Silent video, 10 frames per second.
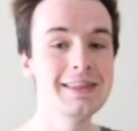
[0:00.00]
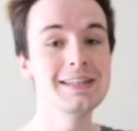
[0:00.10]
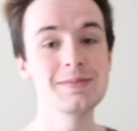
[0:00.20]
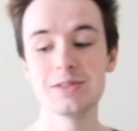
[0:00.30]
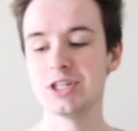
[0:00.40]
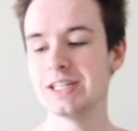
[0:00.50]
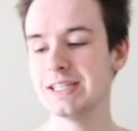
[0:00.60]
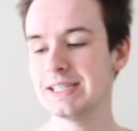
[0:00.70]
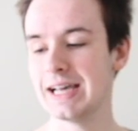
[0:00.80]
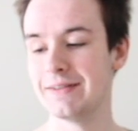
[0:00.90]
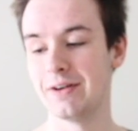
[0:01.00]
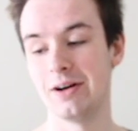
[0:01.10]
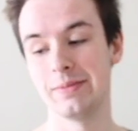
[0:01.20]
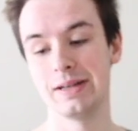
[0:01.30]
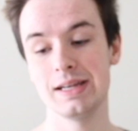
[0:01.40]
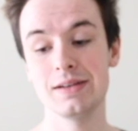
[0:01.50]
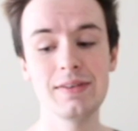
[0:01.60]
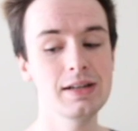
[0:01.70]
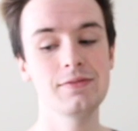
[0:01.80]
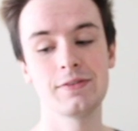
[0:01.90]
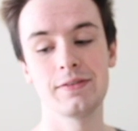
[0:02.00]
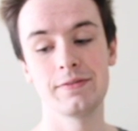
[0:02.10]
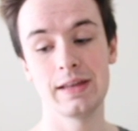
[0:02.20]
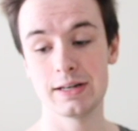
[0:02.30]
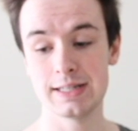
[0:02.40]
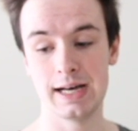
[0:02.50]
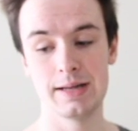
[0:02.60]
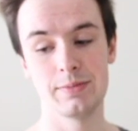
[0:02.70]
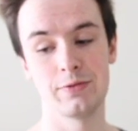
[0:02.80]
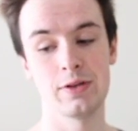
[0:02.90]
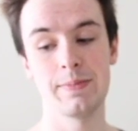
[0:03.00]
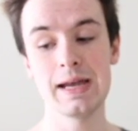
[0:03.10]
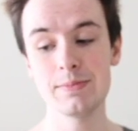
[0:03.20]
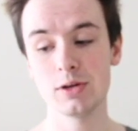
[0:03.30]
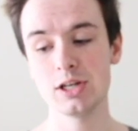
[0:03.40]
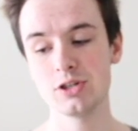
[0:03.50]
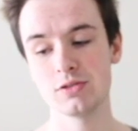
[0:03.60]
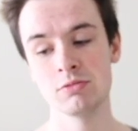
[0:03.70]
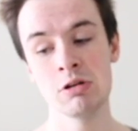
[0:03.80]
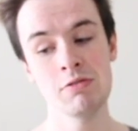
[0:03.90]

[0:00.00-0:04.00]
These machines have all been innovated for their time before the paintbrush.